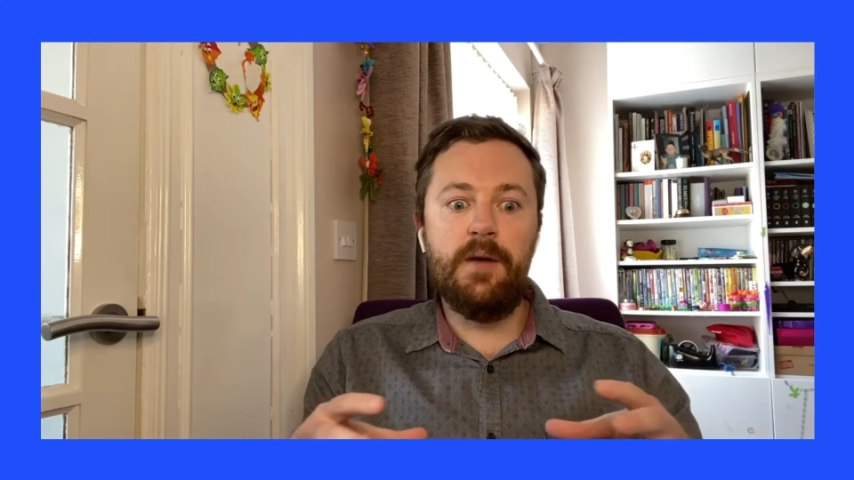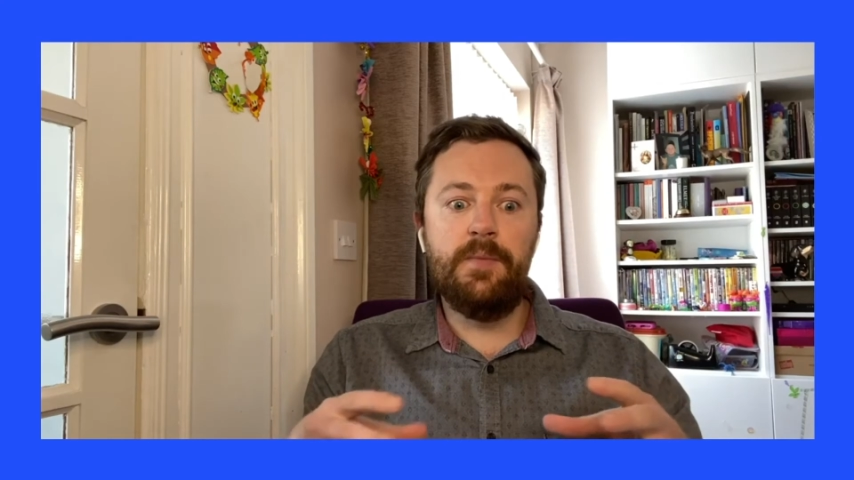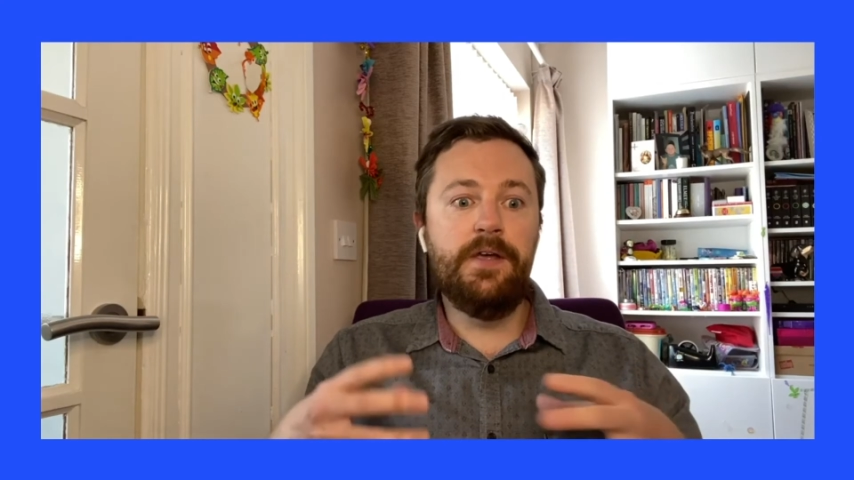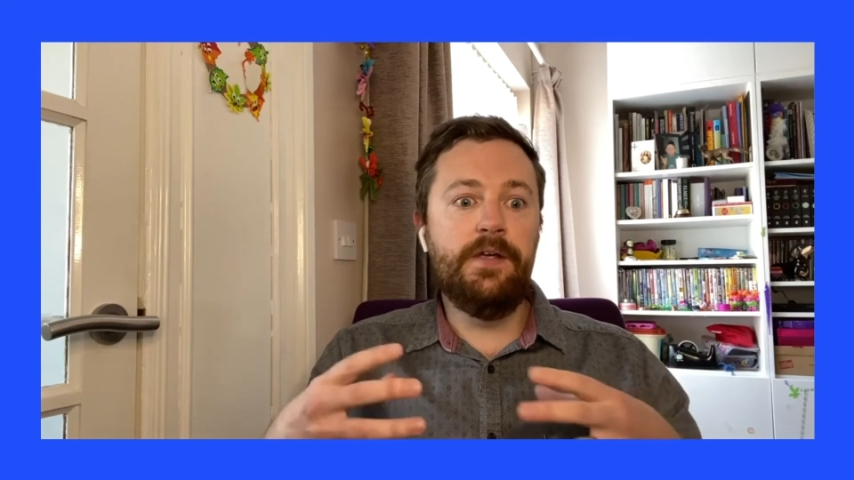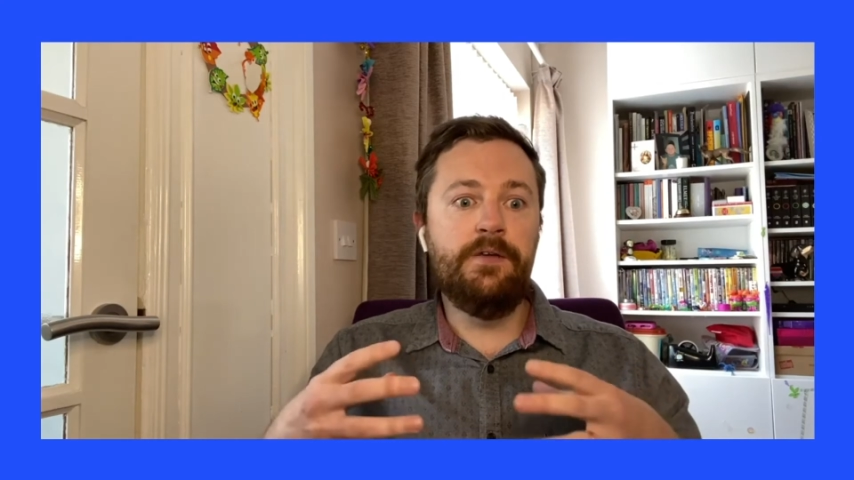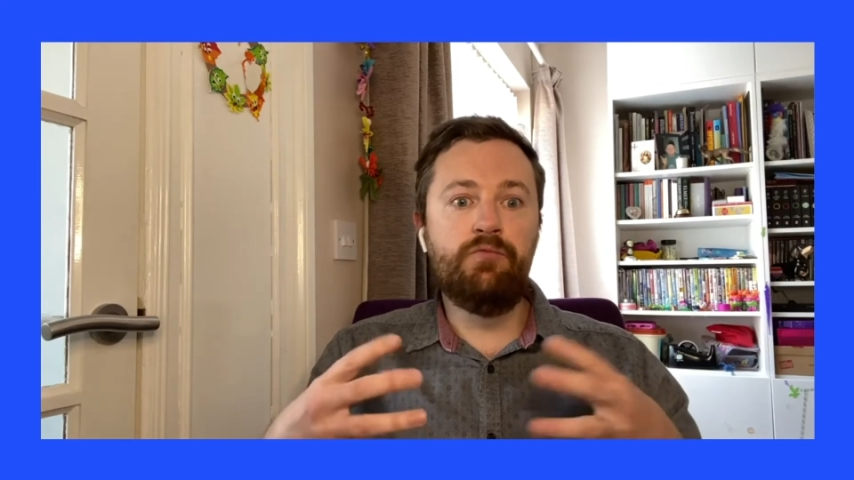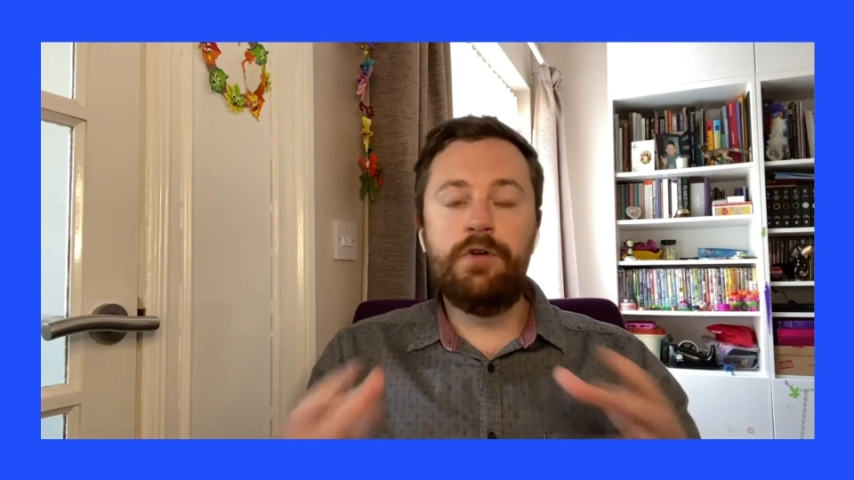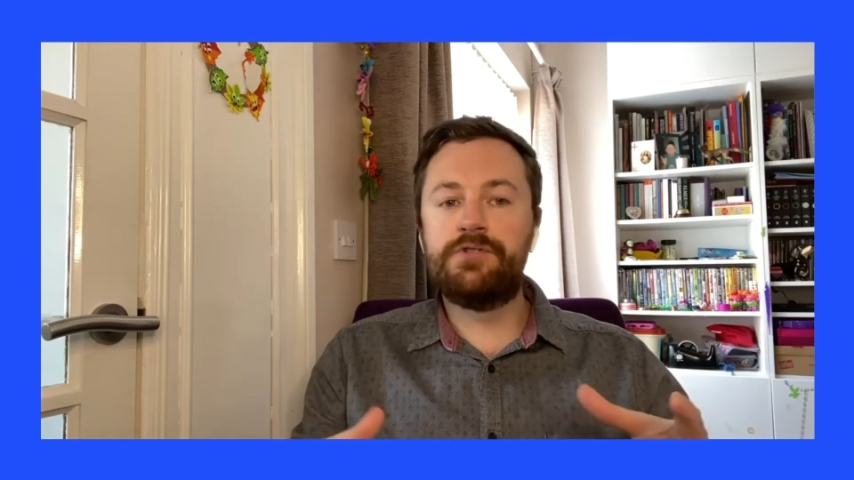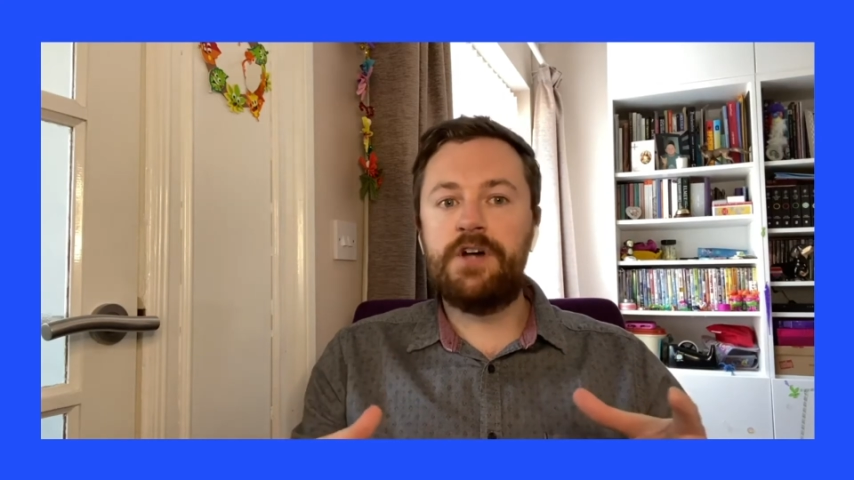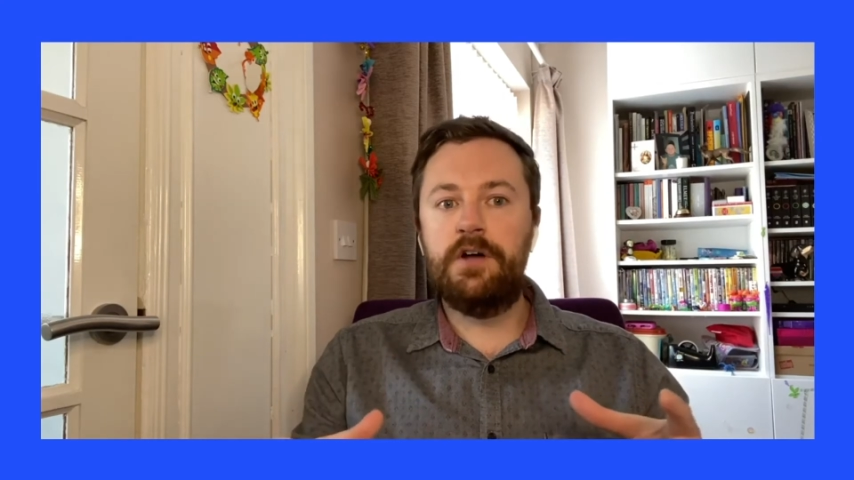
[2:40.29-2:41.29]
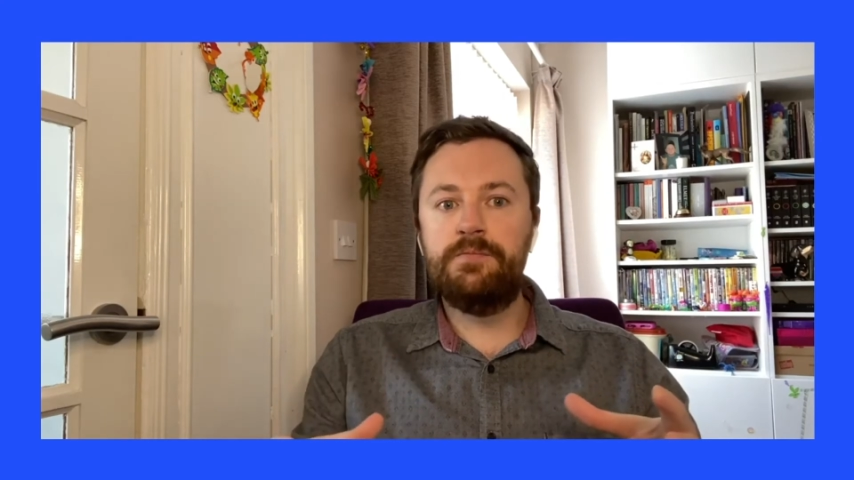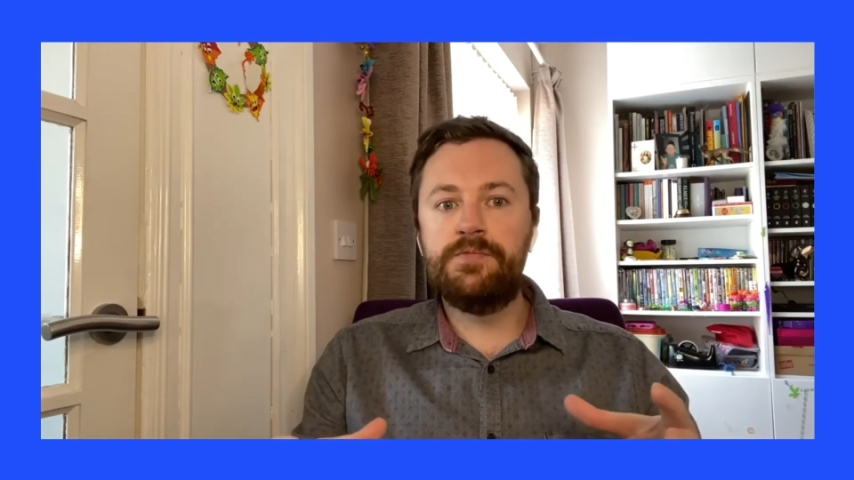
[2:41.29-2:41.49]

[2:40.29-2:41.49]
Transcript: in real time.